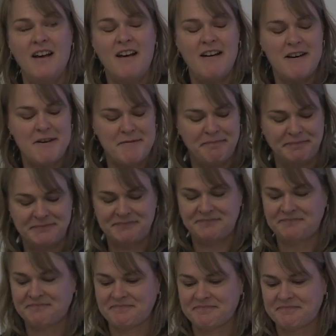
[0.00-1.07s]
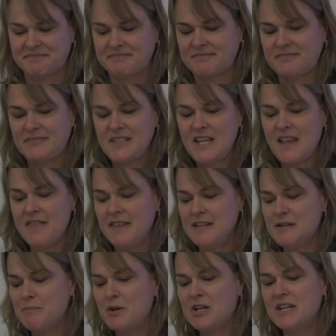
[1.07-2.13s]
Um,
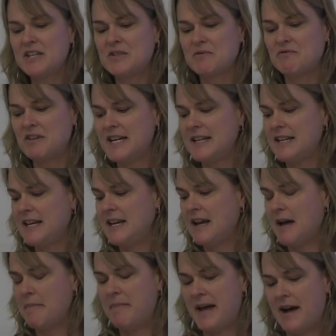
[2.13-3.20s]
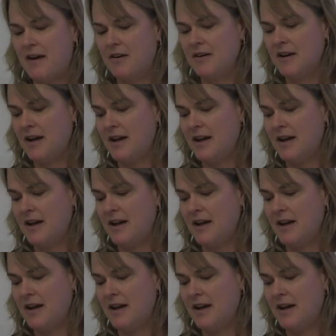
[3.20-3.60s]
this book is really about,